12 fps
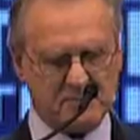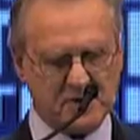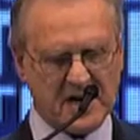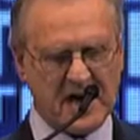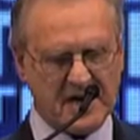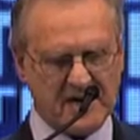
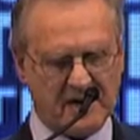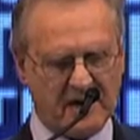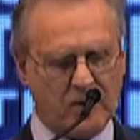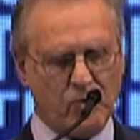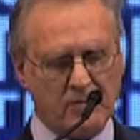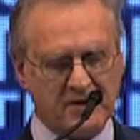Mukaka,
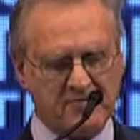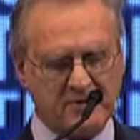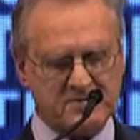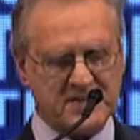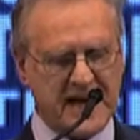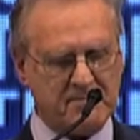a woman
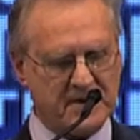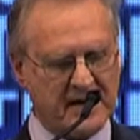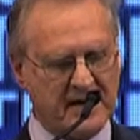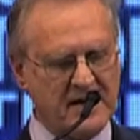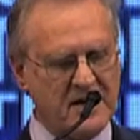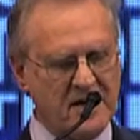from Zambia